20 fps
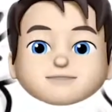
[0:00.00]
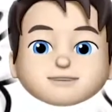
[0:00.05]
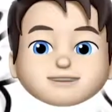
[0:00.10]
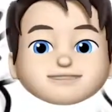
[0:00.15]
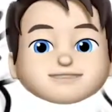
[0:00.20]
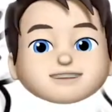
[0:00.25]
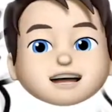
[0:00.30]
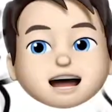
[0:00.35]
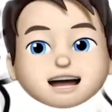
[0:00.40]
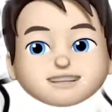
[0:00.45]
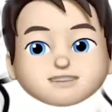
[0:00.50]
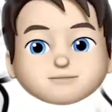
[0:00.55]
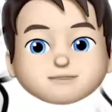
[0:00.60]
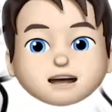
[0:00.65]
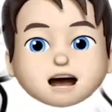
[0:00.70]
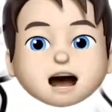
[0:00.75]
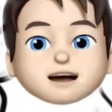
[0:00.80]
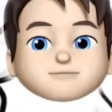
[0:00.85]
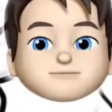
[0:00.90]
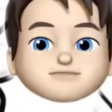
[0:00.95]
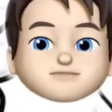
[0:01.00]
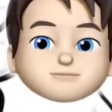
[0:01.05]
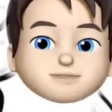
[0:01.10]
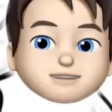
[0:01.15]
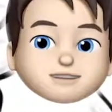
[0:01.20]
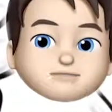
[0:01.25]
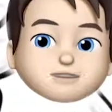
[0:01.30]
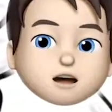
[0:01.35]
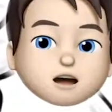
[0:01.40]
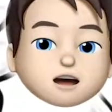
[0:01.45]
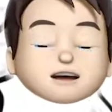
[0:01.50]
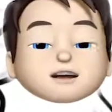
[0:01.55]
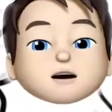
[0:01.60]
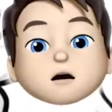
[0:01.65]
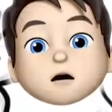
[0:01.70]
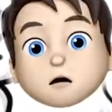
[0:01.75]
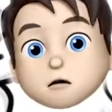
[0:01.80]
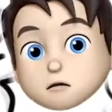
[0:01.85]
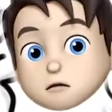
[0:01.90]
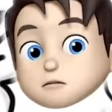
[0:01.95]
resize it without having to redraw it
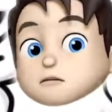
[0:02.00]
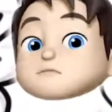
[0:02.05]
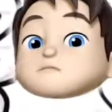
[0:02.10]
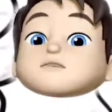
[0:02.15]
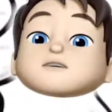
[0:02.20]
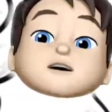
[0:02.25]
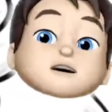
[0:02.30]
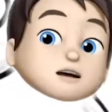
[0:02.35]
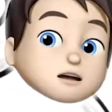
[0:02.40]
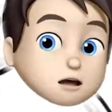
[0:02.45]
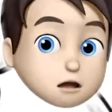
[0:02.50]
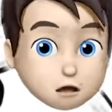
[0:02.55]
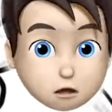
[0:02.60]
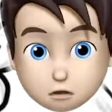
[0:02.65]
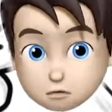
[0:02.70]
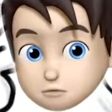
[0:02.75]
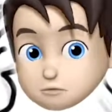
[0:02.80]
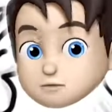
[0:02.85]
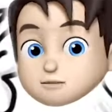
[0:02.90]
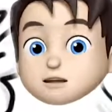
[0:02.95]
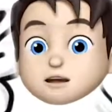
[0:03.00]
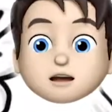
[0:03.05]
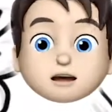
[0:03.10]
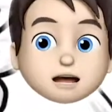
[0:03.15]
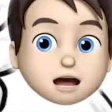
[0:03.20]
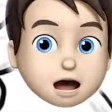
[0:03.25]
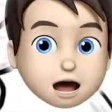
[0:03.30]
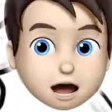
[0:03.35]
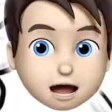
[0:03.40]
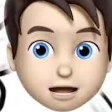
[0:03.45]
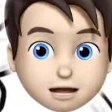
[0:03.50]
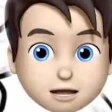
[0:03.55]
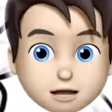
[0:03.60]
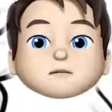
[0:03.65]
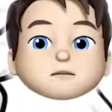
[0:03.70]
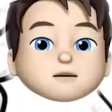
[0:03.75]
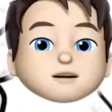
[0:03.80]
over and over again,